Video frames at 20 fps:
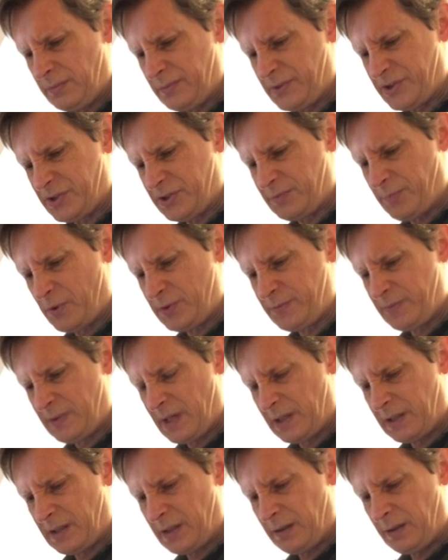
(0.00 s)
Was it supposed to
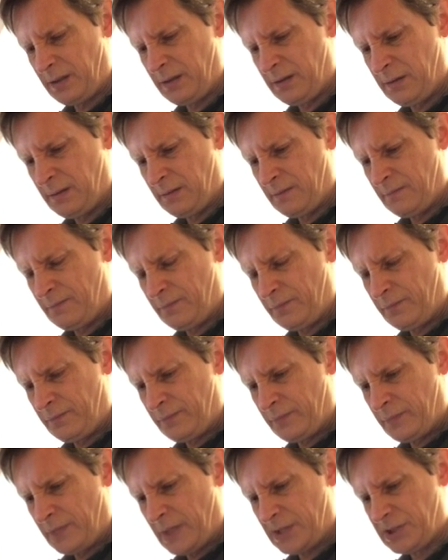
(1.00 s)
be that color?
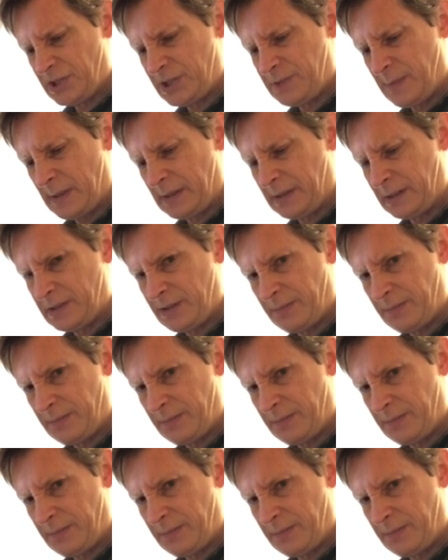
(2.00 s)
I was expecting